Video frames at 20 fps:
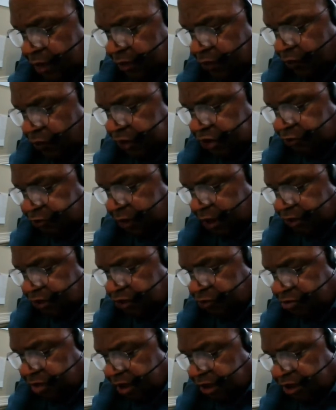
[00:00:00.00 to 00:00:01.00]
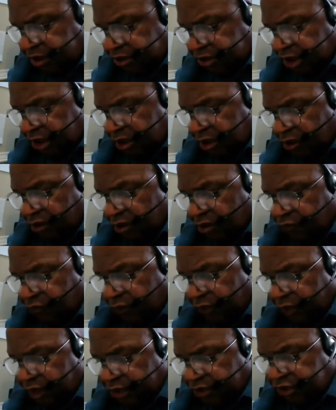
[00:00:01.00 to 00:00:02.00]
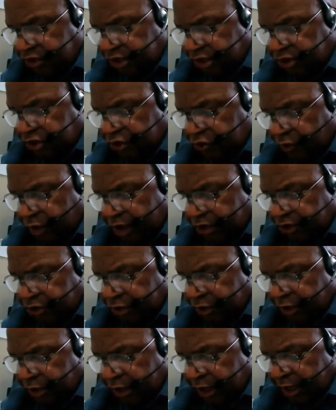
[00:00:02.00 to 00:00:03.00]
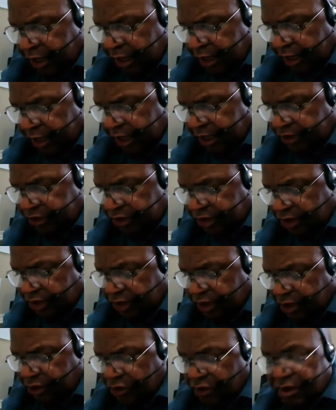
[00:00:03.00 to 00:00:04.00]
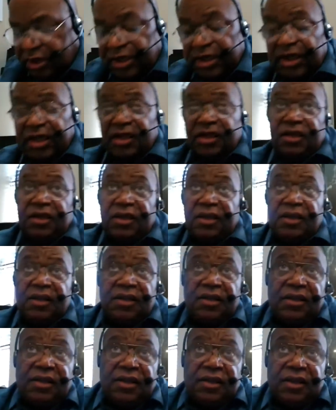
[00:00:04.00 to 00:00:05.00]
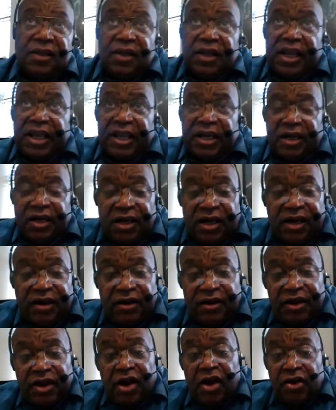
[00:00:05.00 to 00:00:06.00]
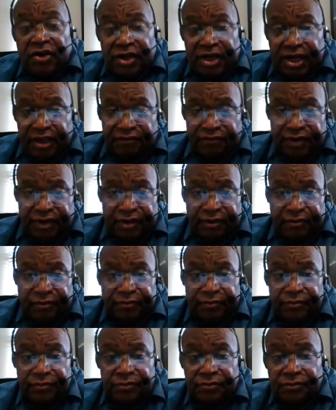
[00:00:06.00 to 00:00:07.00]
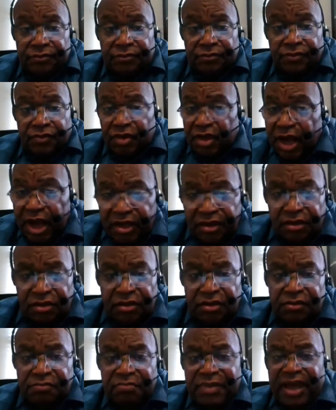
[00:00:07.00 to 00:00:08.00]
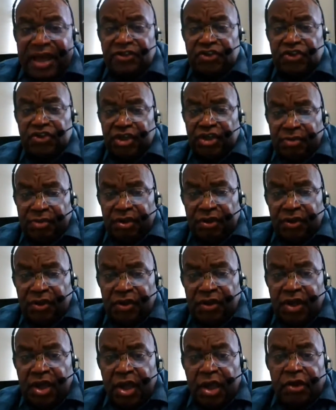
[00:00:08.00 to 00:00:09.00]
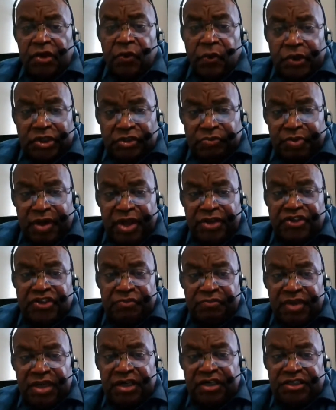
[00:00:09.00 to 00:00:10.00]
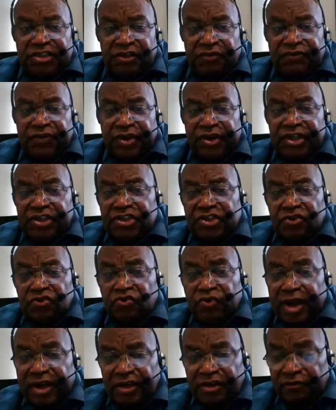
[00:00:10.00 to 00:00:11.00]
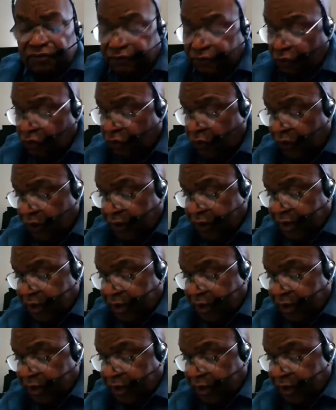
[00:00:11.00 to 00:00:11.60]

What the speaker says: the responsibility for this situation lay clearly on David, not Bathsheba. The responsibility for this rendezvous